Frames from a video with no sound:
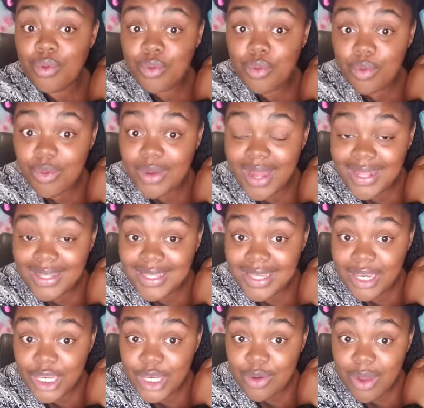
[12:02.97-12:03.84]
When I
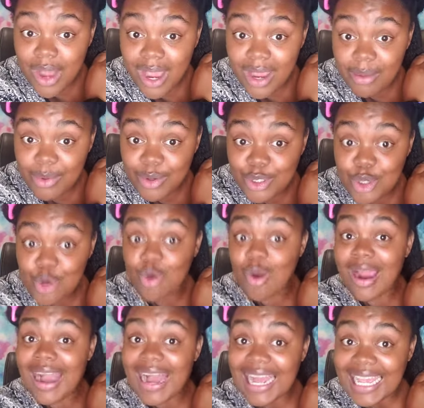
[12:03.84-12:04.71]
tell you I almost
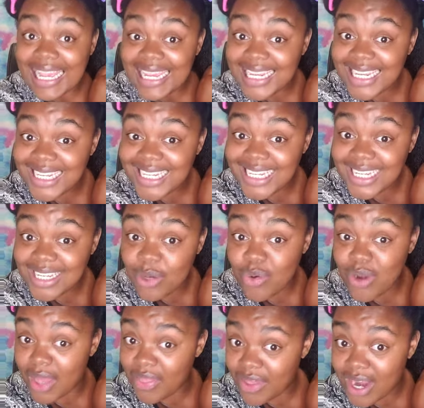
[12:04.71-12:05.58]
cried
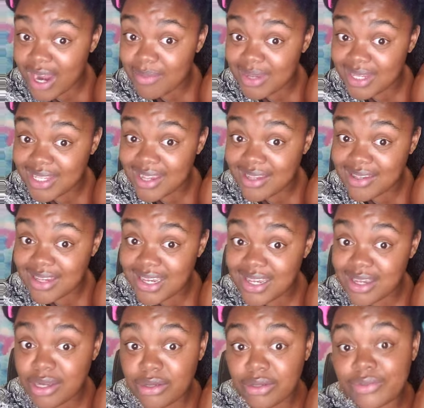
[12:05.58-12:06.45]
when I thought I missed that
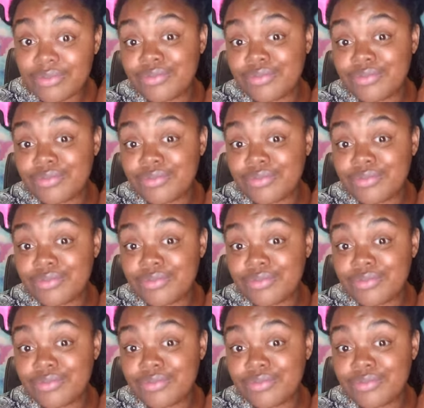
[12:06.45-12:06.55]
sale,